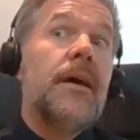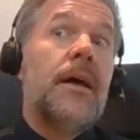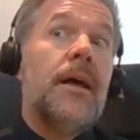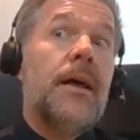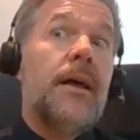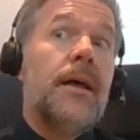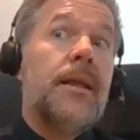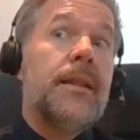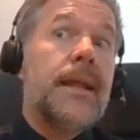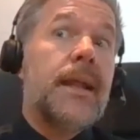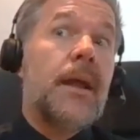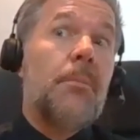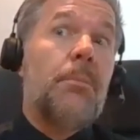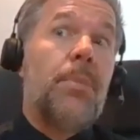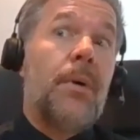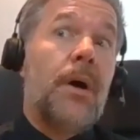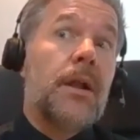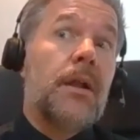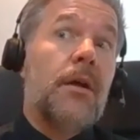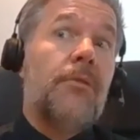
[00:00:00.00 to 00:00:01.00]
that I'm
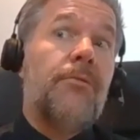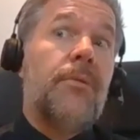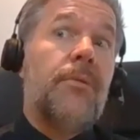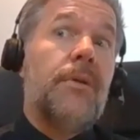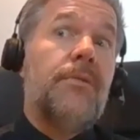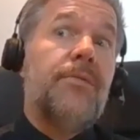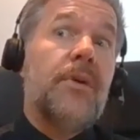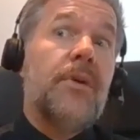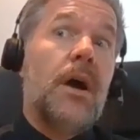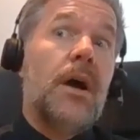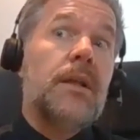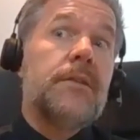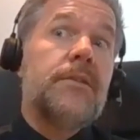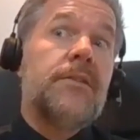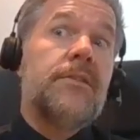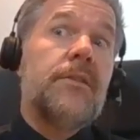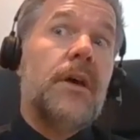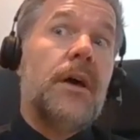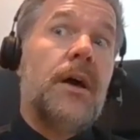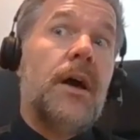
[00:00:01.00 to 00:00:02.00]
part of, we've
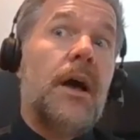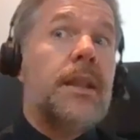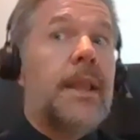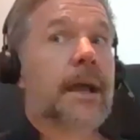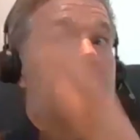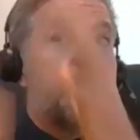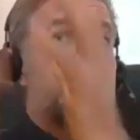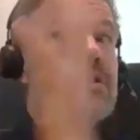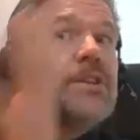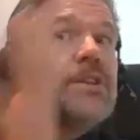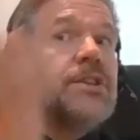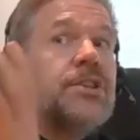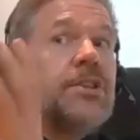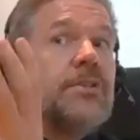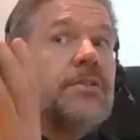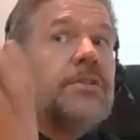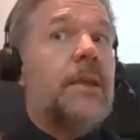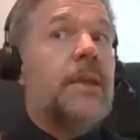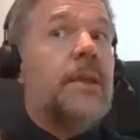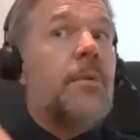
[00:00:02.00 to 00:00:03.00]
got an
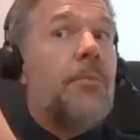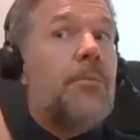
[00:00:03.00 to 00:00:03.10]
acquisition team,